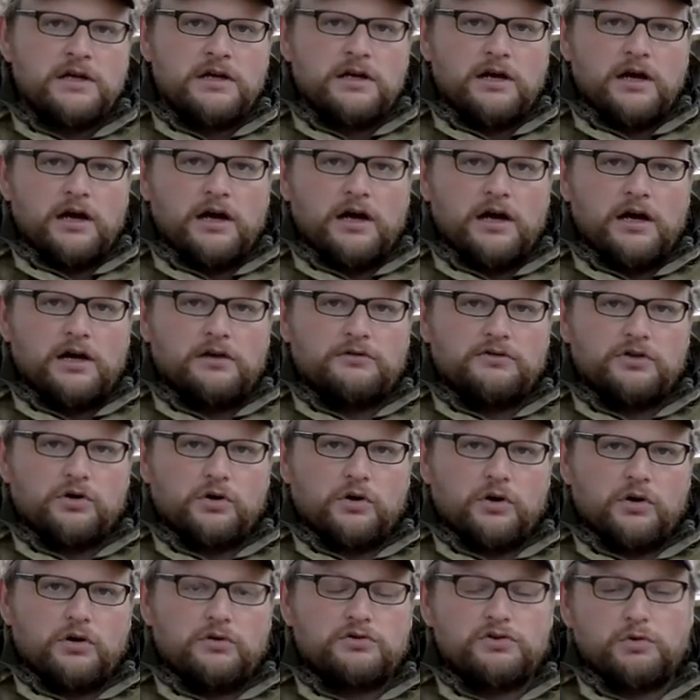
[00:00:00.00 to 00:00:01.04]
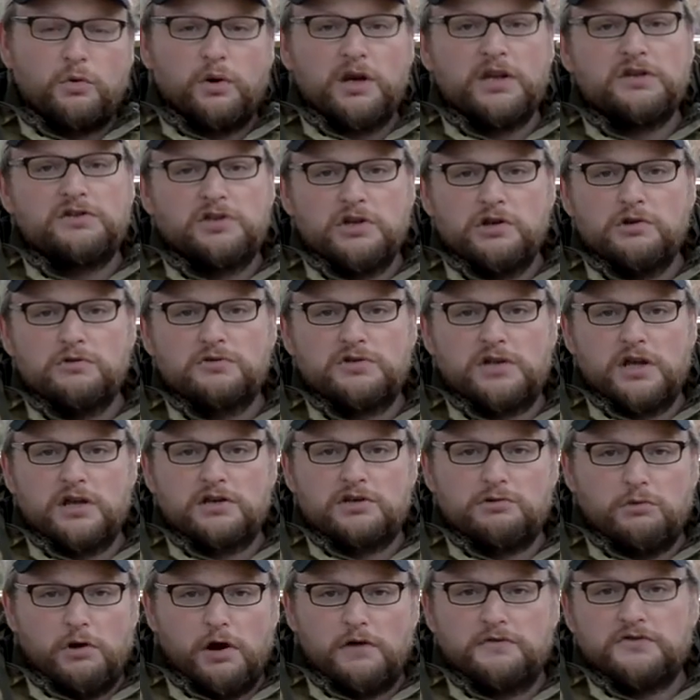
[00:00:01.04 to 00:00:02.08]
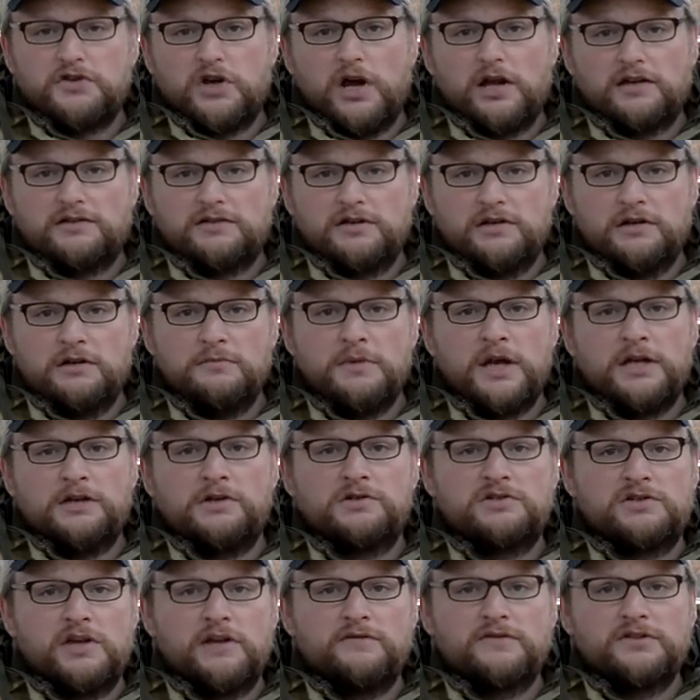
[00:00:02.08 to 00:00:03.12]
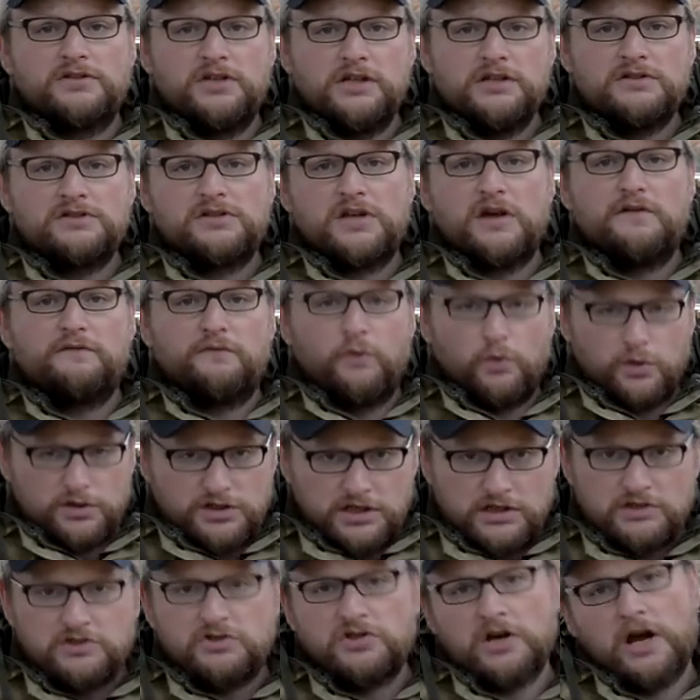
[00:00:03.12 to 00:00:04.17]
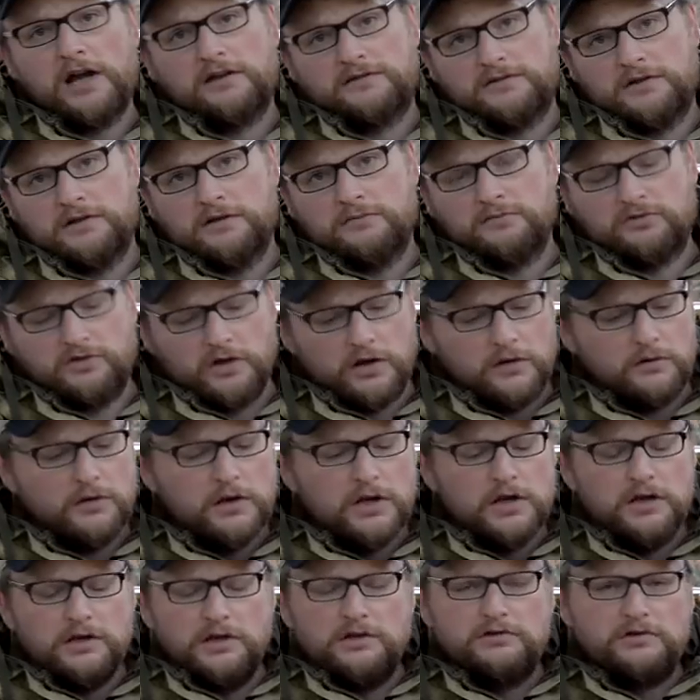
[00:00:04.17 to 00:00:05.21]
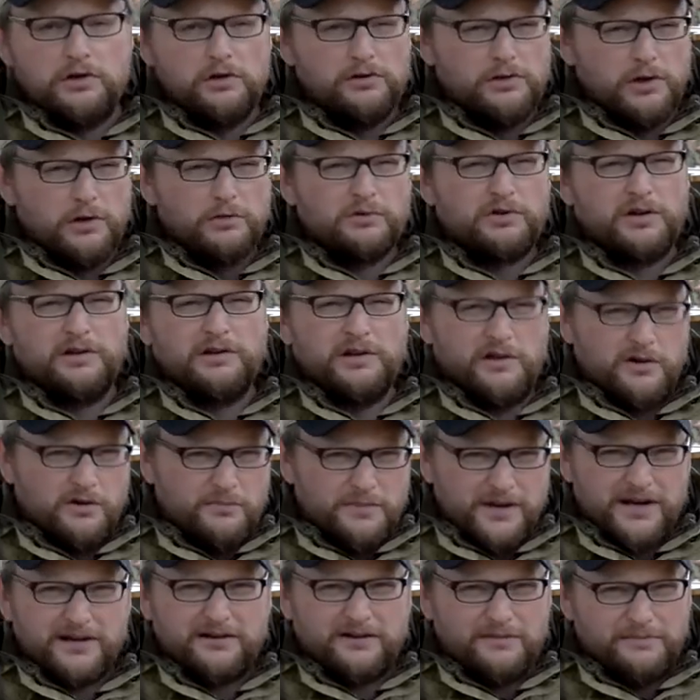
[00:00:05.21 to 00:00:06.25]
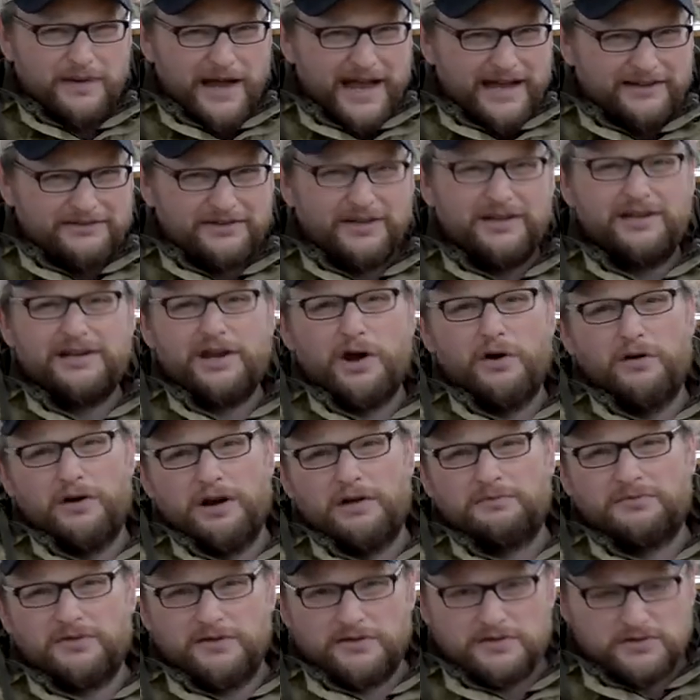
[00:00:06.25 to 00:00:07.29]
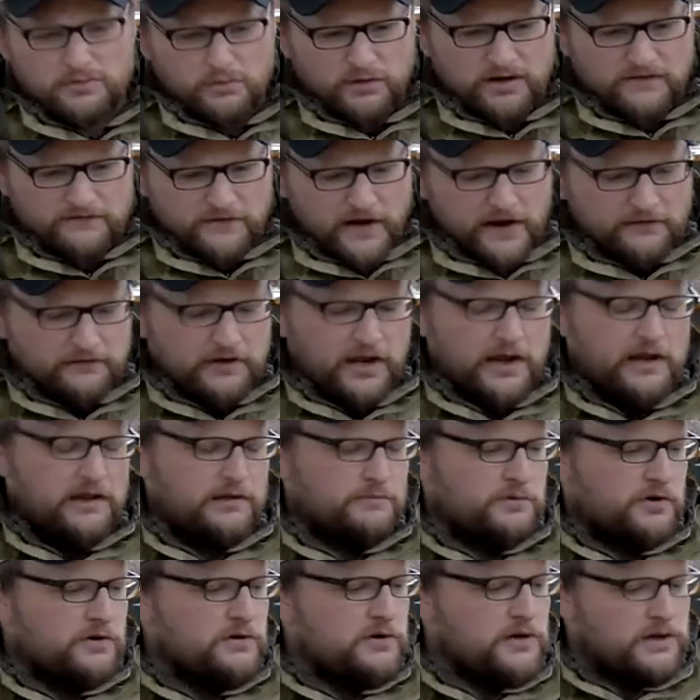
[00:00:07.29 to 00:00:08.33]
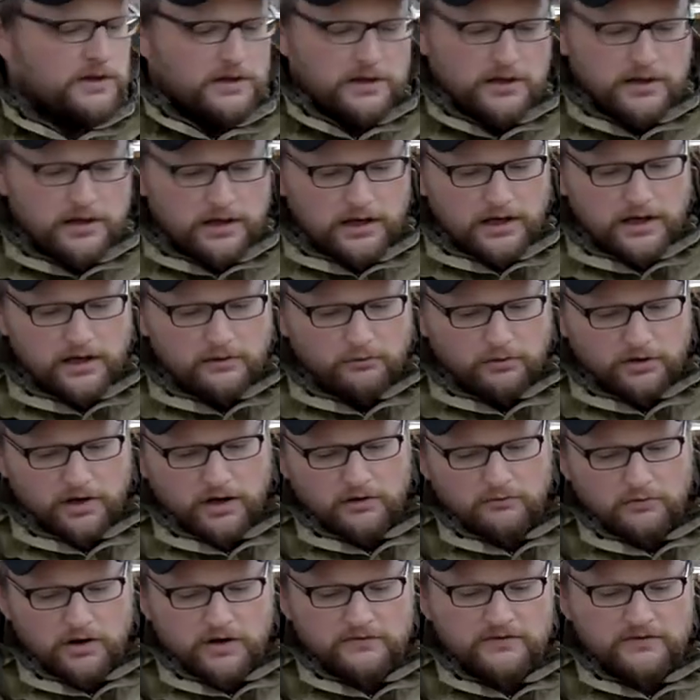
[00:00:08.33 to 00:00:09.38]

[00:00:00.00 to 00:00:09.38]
Your 22s get 12 shots in them, and your 17s get 14 shots in them. So you do lose a little bit of capacity going up to the 25 caliber. We're going to run